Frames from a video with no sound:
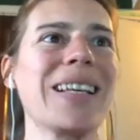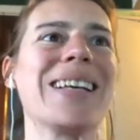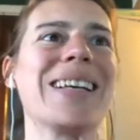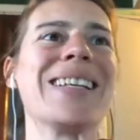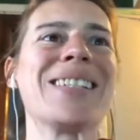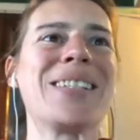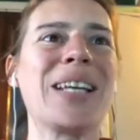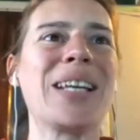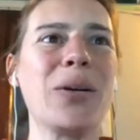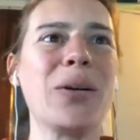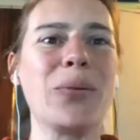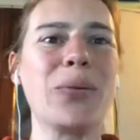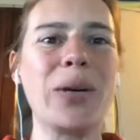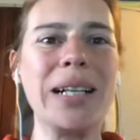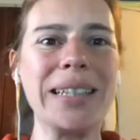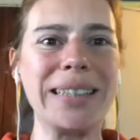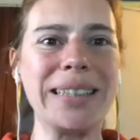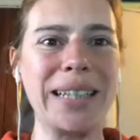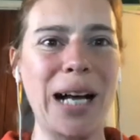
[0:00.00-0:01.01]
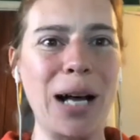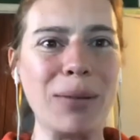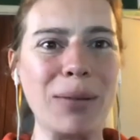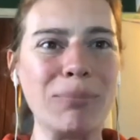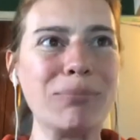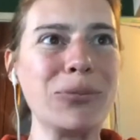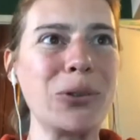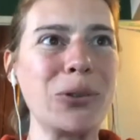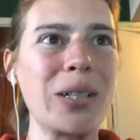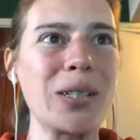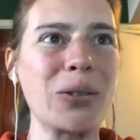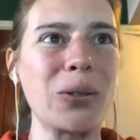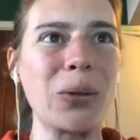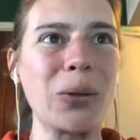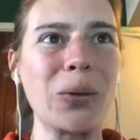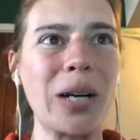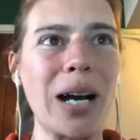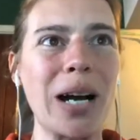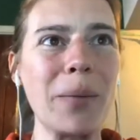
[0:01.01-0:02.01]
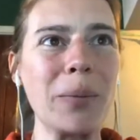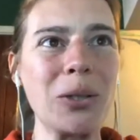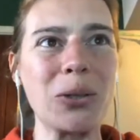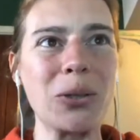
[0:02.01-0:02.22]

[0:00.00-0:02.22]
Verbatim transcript: and say, welcome. We are so happy